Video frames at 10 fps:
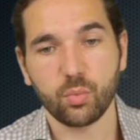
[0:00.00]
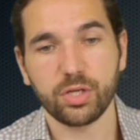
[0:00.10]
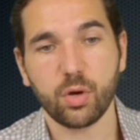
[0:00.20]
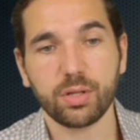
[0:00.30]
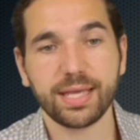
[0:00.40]

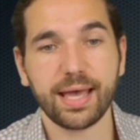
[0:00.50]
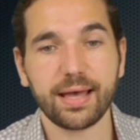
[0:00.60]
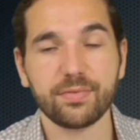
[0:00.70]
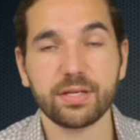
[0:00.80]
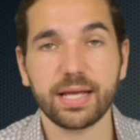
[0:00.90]
We only
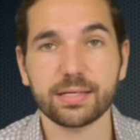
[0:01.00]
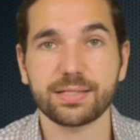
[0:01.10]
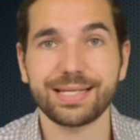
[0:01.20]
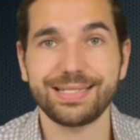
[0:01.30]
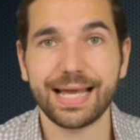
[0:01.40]
have the
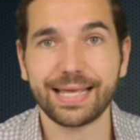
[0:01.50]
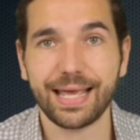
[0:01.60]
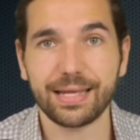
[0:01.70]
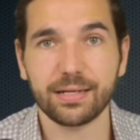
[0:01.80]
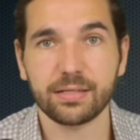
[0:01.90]
next
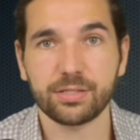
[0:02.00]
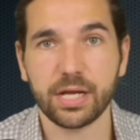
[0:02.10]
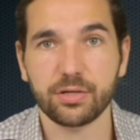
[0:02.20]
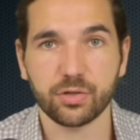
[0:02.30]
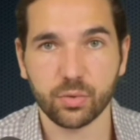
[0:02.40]
decade to
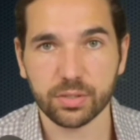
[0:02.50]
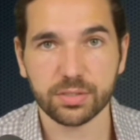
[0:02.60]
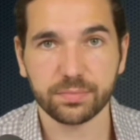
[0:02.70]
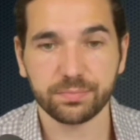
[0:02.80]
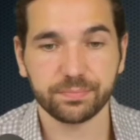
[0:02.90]
change
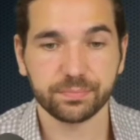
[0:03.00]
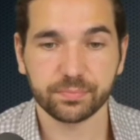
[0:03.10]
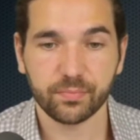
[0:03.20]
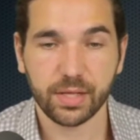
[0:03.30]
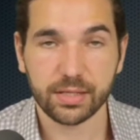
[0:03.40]
course.
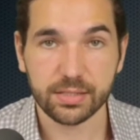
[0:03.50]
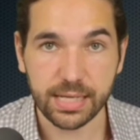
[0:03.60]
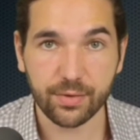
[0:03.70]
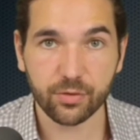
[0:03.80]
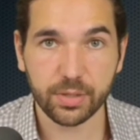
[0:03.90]

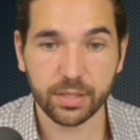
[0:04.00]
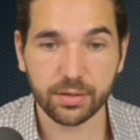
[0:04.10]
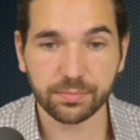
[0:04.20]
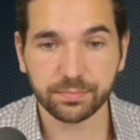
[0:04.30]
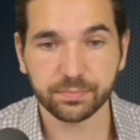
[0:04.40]
Sound
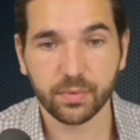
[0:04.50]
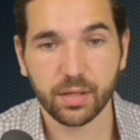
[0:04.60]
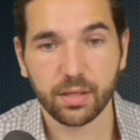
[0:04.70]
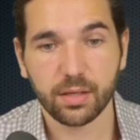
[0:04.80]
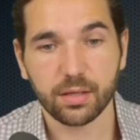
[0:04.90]
familiar?
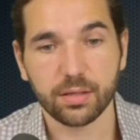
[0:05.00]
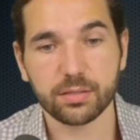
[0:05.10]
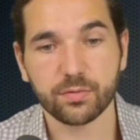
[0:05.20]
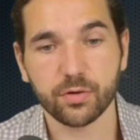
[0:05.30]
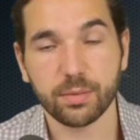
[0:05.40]

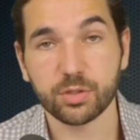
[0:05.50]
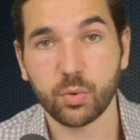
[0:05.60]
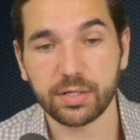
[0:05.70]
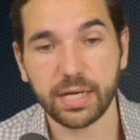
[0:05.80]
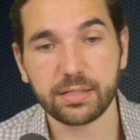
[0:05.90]
This from
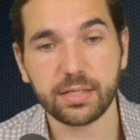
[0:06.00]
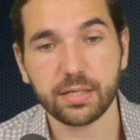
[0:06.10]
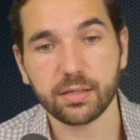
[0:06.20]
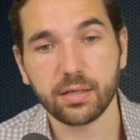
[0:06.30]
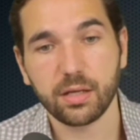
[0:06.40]

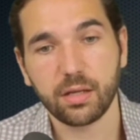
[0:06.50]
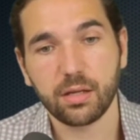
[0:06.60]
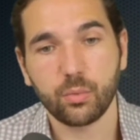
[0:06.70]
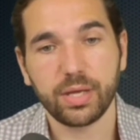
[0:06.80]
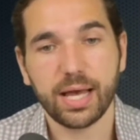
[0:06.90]
2018.
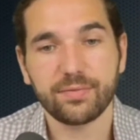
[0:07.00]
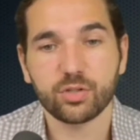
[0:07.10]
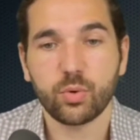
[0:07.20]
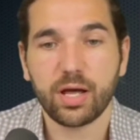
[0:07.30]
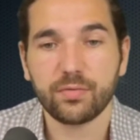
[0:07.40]
We have
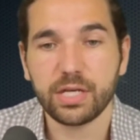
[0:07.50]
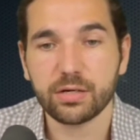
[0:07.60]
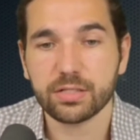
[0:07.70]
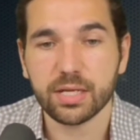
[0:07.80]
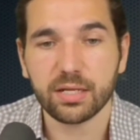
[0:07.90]
12
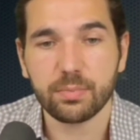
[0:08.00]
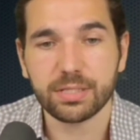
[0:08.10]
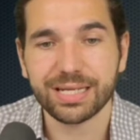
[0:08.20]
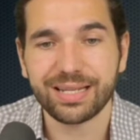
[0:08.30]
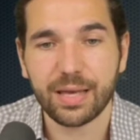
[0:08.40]
years to
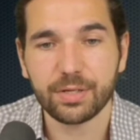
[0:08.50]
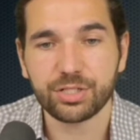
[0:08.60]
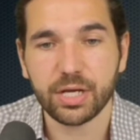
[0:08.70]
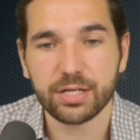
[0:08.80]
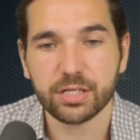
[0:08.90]
limit climate
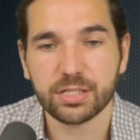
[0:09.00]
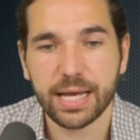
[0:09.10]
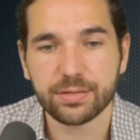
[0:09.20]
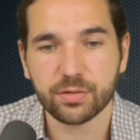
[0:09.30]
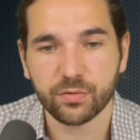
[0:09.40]
change
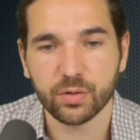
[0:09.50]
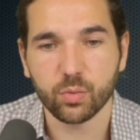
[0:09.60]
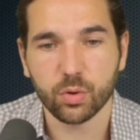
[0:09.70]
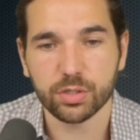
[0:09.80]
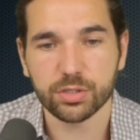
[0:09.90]
catastrophe,
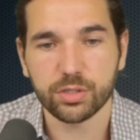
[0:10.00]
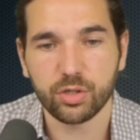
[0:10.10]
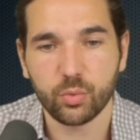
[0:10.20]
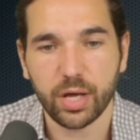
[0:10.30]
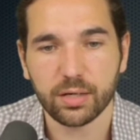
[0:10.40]
warns
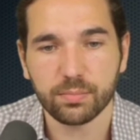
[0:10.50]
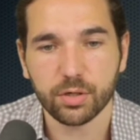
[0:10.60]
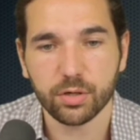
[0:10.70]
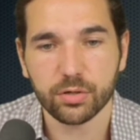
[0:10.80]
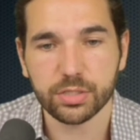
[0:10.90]
UN.
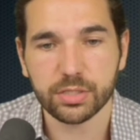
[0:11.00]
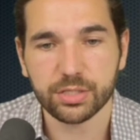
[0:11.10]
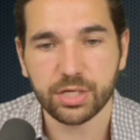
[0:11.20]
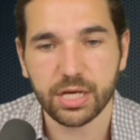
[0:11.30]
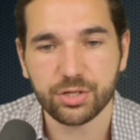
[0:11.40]

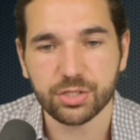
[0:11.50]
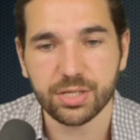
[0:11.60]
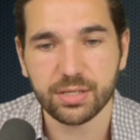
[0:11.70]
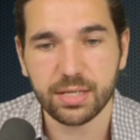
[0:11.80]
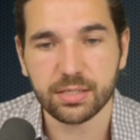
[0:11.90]
Urgent changes
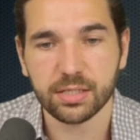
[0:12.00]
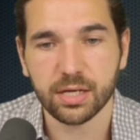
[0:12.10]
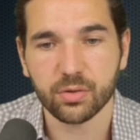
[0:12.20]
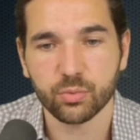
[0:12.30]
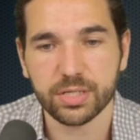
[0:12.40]
needed to
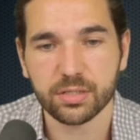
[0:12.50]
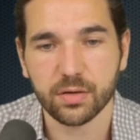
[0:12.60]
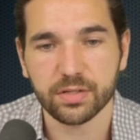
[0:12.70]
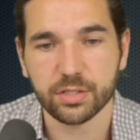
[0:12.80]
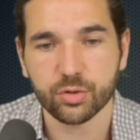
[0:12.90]
cut risk
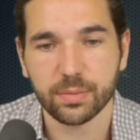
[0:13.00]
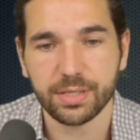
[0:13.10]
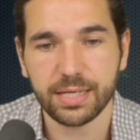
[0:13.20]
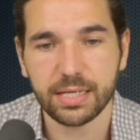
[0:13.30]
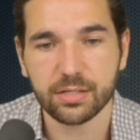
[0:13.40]
of extreme
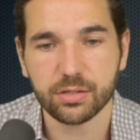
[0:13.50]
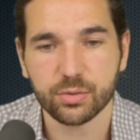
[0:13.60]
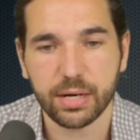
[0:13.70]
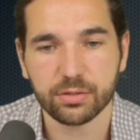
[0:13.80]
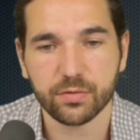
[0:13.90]
heat,
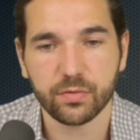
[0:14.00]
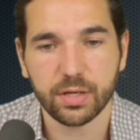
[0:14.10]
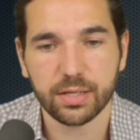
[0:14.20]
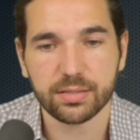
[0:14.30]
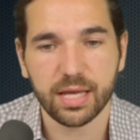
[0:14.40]
drought,
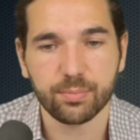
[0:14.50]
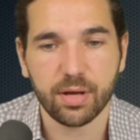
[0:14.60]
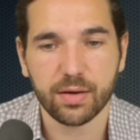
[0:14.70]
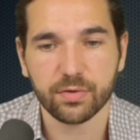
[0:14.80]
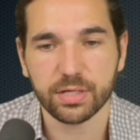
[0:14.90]
floods, and
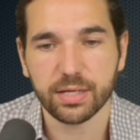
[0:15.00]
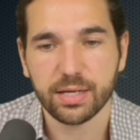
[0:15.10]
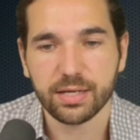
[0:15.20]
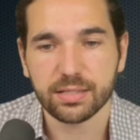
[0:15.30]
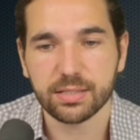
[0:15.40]
poverty,
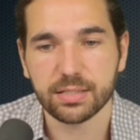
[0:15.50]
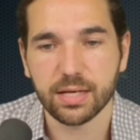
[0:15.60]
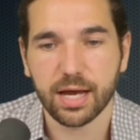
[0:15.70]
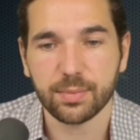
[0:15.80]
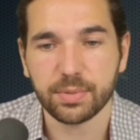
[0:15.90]
says
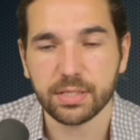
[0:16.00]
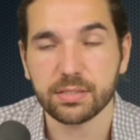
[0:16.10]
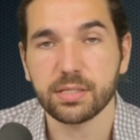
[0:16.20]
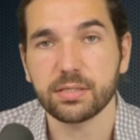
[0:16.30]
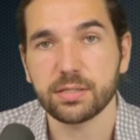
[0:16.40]

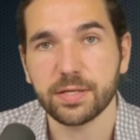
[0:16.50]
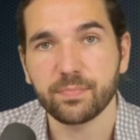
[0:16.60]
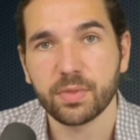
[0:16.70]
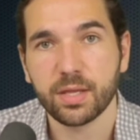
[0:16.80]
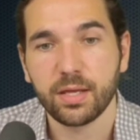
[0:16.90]
IPCC.
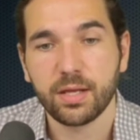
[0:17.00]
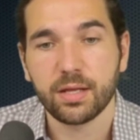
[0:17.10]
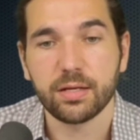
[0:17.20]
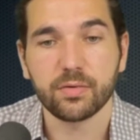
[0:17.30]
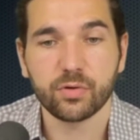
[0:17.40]

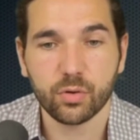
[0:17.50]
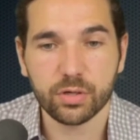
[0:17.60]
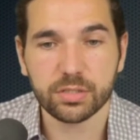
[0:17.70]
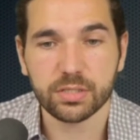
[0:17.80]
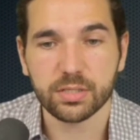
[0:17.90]
Now, of
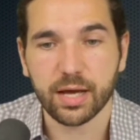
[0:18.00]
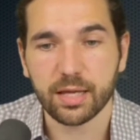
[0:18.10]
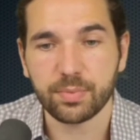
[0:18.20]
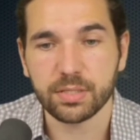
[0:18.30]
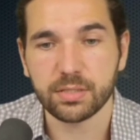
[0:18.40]
course, this
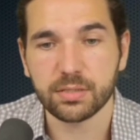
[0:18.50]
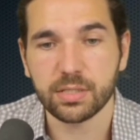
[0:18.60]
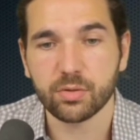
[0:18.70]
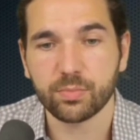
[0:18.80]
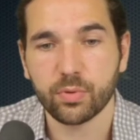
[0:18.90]

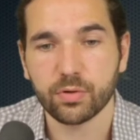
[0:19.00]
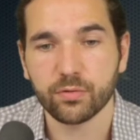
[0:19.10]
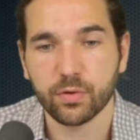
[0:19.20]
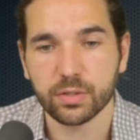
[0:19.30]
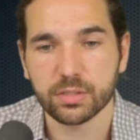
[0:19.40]
IPCC report
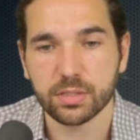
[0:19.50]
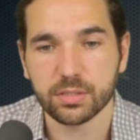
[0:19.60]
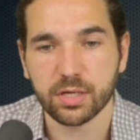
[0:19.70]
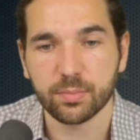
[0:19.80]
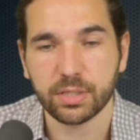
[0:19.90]

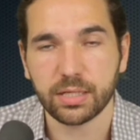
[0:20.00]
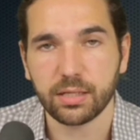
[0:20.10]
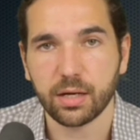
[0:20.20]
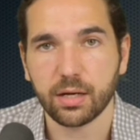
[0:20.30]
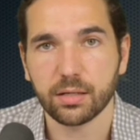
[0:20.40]
focuses
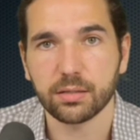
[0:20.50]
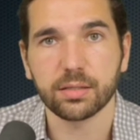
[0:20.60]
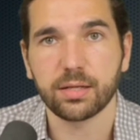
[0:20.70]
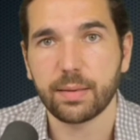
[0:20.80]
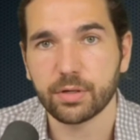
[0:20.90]
completely on
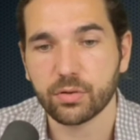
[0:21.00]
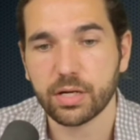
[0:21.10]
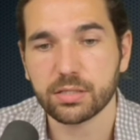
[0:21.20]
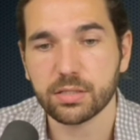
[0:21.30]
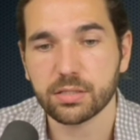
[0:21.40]
the climate
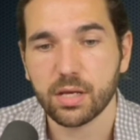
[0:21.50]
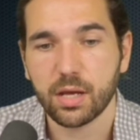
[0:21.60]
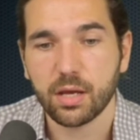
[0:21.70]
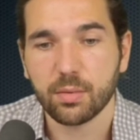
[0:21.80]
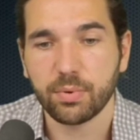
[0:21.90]
crisis,
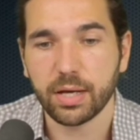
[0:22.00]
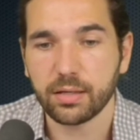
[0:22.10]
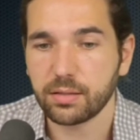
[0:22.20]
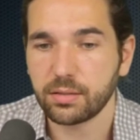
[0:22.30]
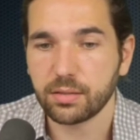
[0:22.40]

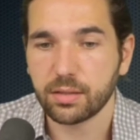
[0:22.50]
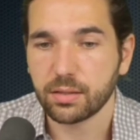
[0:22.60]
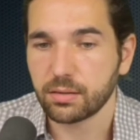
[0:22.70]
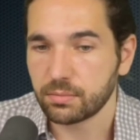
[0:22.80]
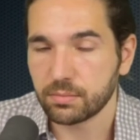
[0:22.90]
but
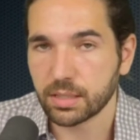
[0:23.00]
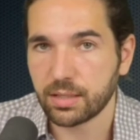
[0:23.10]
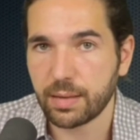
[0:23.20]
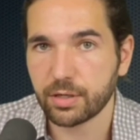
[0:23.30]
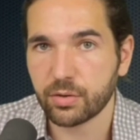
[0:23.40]
the
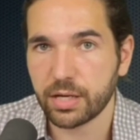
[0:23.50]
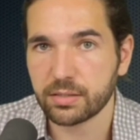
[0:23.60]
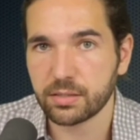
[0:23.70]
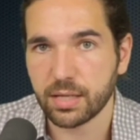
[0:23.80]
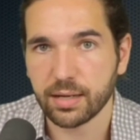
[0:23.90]
climate
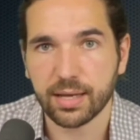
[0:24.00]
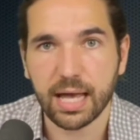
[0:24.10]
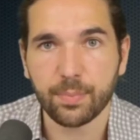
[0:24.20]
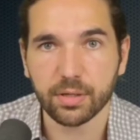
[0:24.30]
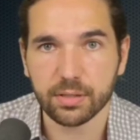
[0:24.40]
crisis and
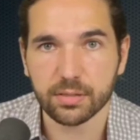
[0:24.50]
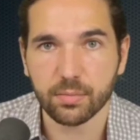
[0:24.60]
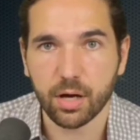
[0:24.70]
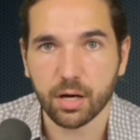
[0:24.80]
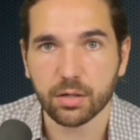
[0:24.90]

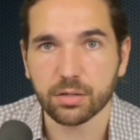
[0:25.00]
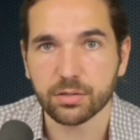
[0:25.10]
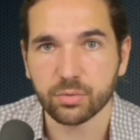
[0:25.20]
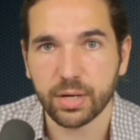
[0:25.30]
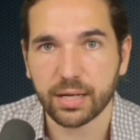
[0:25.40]
capitalism are
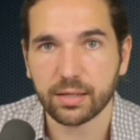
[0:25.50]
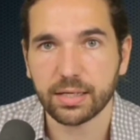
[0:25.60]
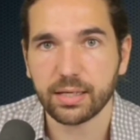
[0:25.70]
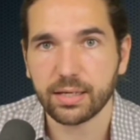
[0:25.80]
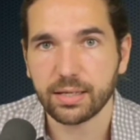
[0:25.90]
directly